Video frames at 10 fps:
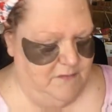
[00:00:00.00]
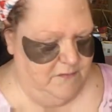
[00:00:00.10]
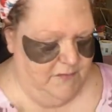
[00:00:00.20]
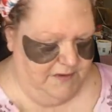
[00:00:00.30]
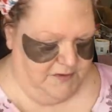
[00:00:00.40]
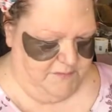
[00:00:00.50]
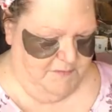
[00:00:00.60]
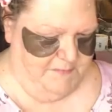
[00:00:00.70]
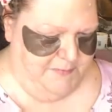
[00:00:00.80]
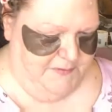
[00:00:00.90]
Ooh, I just
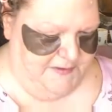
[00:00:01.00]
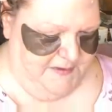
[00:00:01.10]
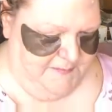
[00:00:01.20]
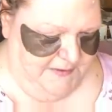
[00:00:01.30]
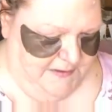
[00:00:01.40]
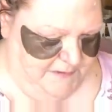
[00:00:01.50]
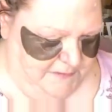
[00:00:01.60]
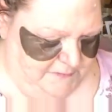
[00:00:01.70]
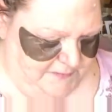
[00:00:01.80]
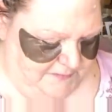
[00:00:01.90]
want to put some
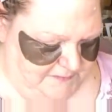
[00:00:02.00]
on